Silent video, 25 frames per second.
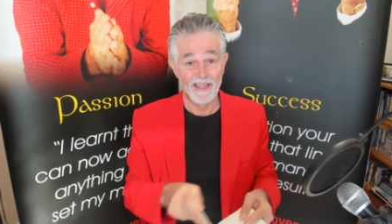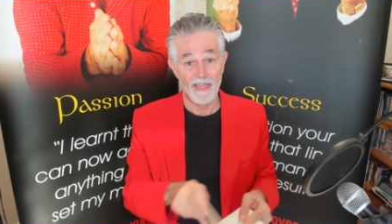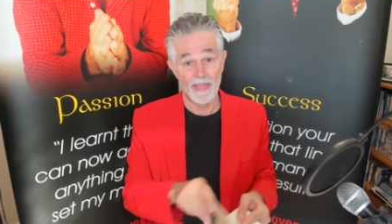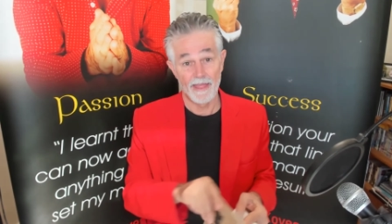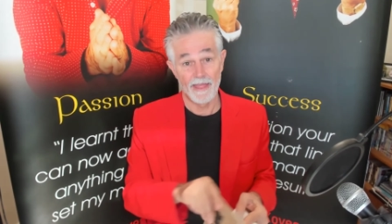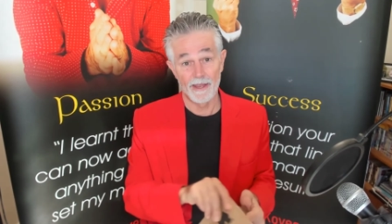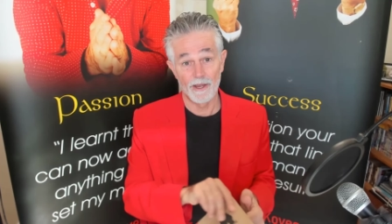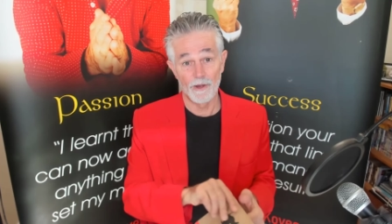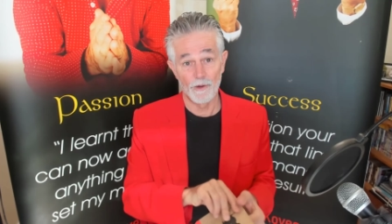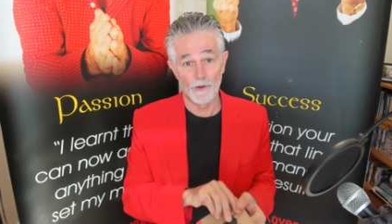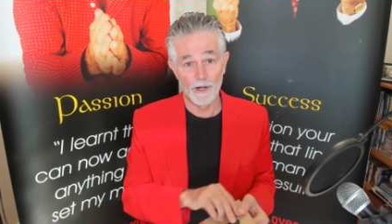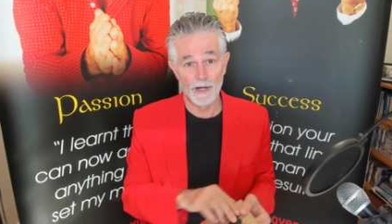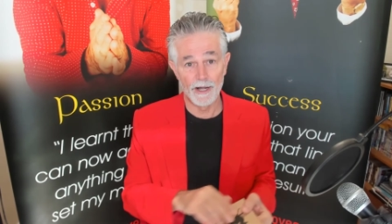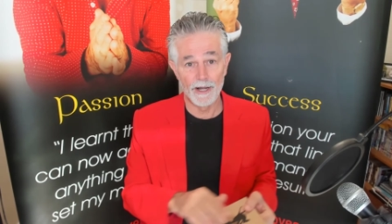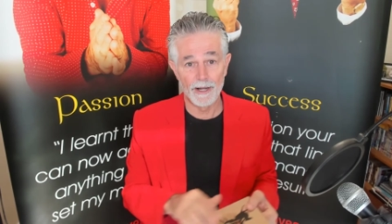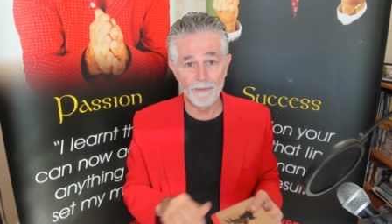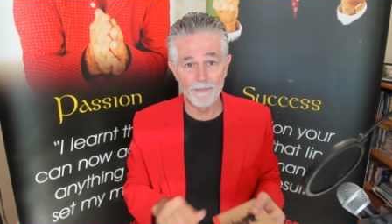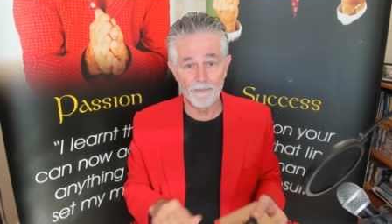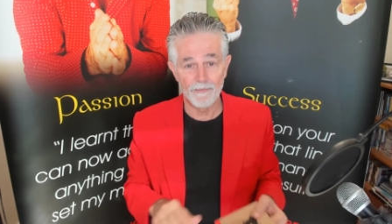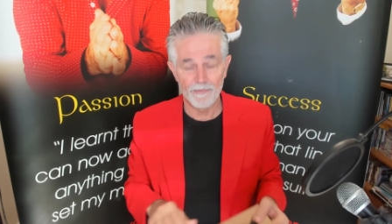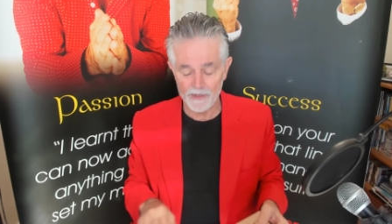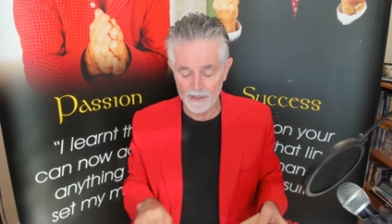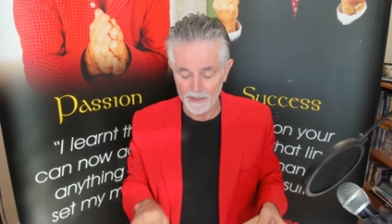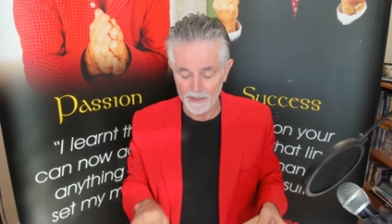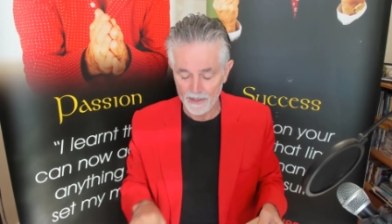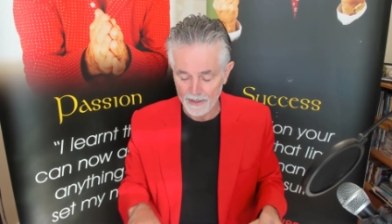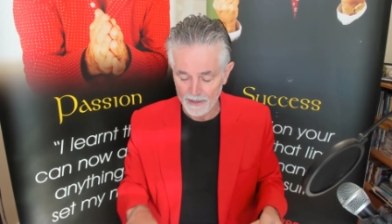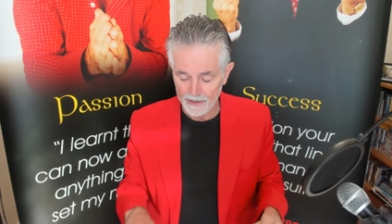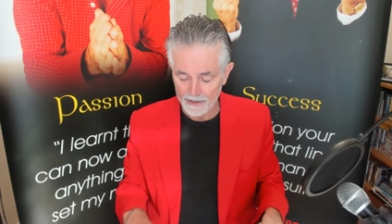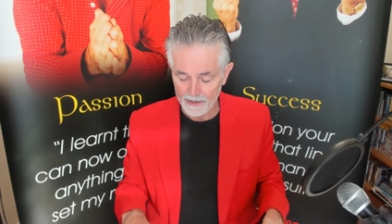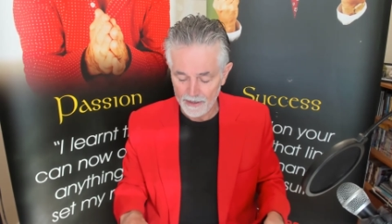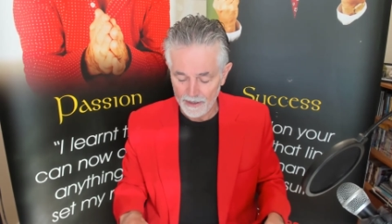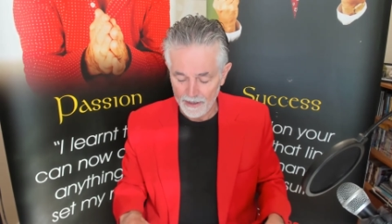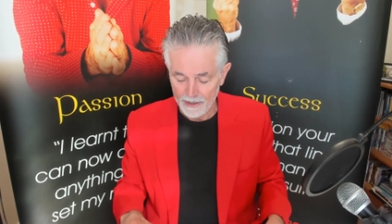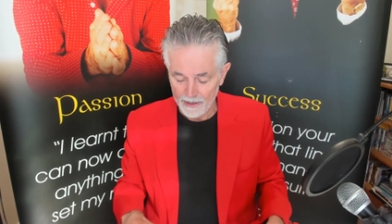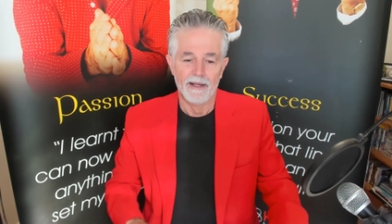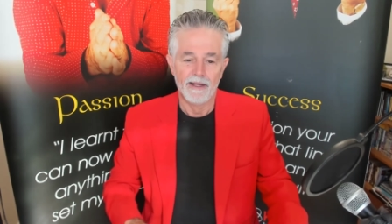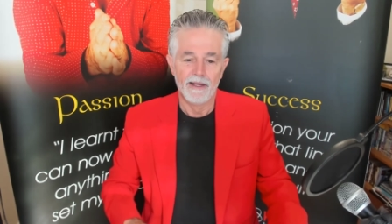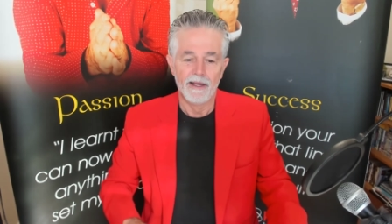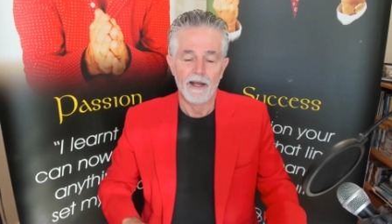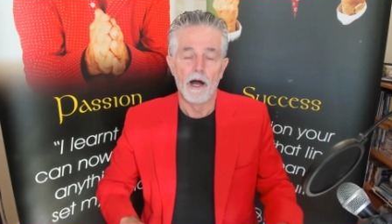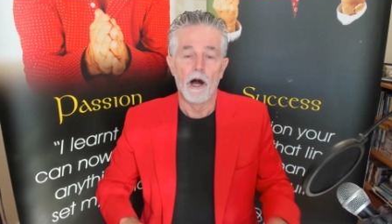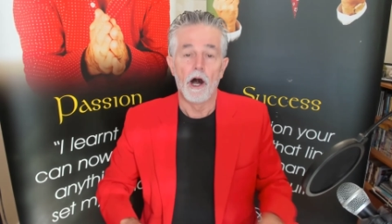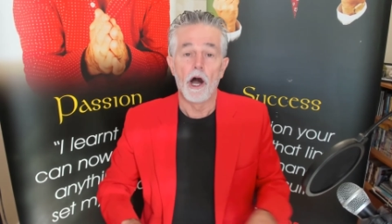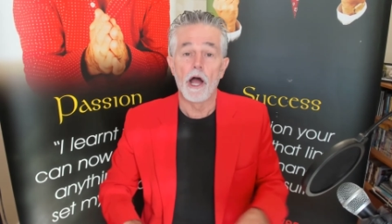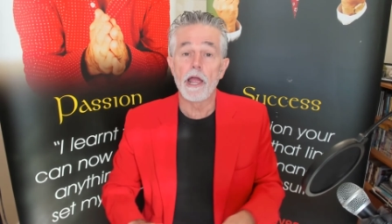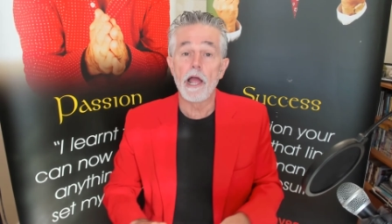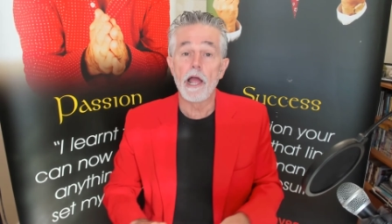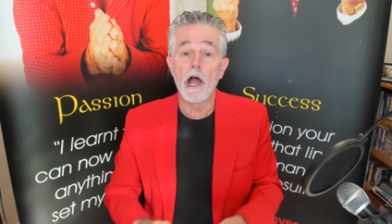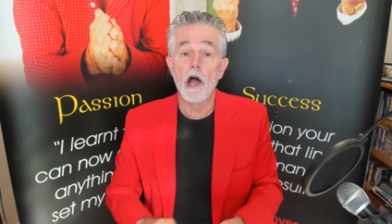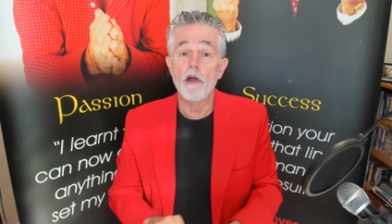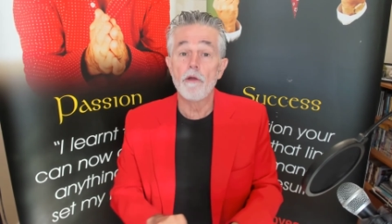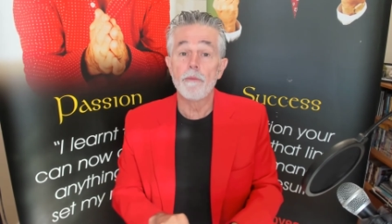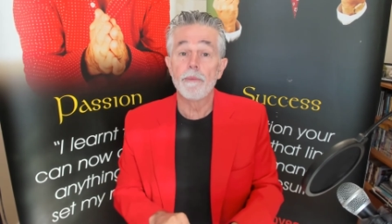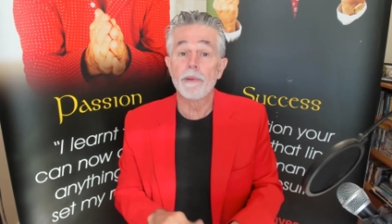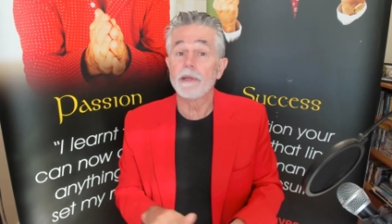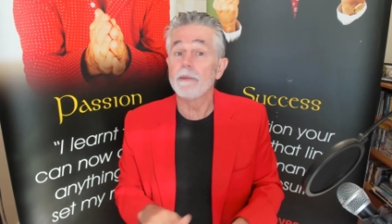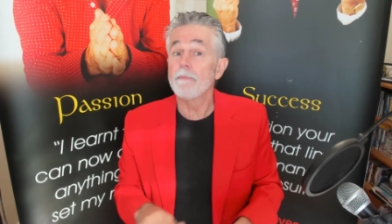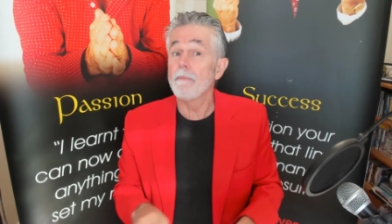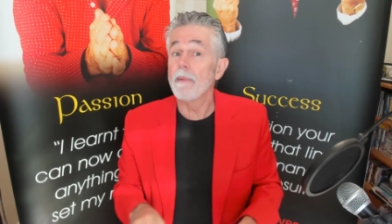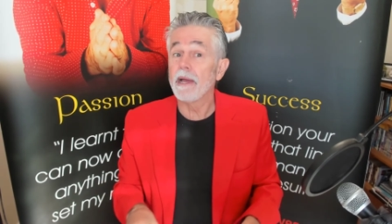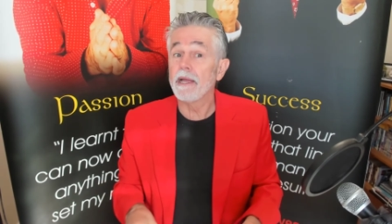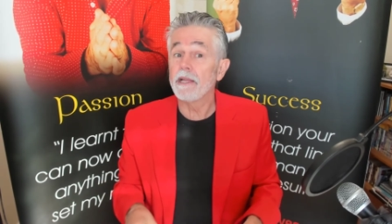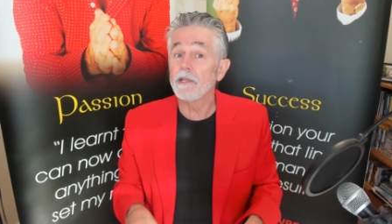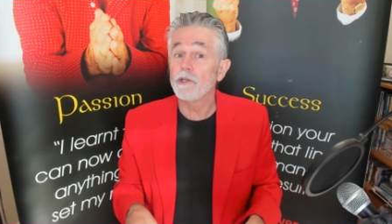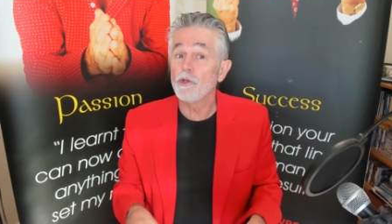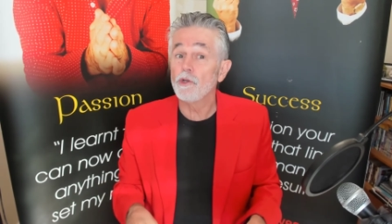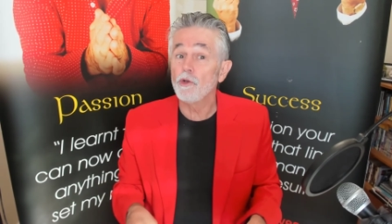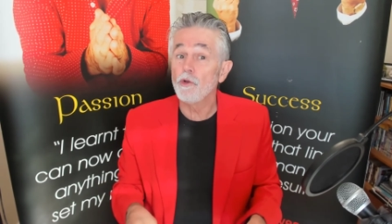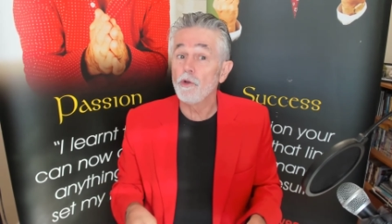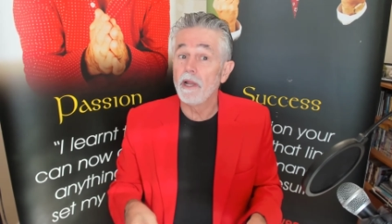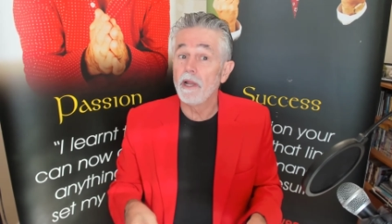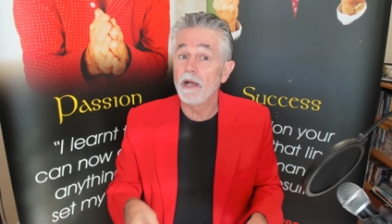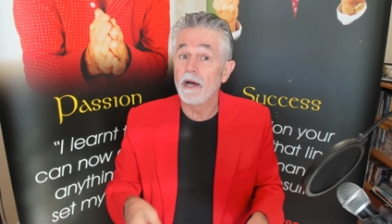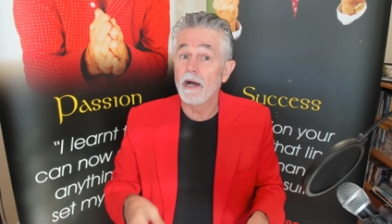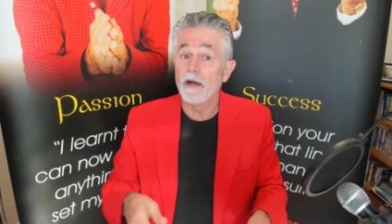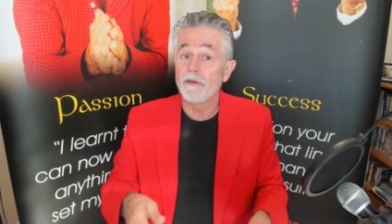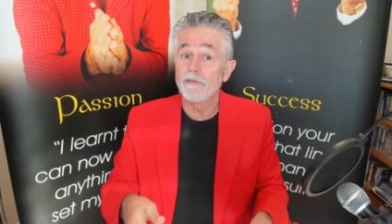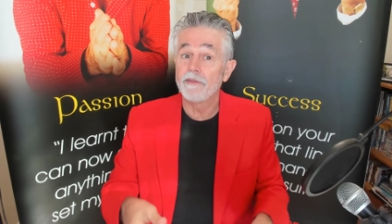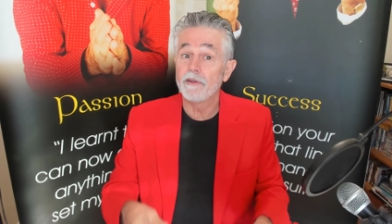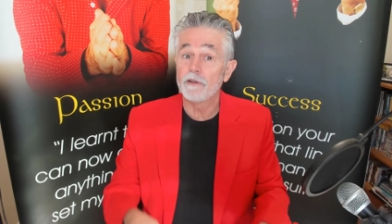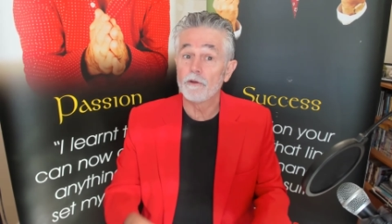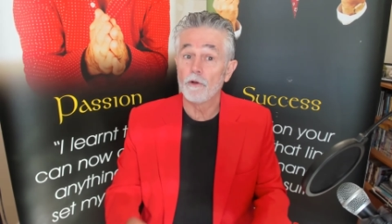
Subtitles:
There you are. I hope it made you laugh.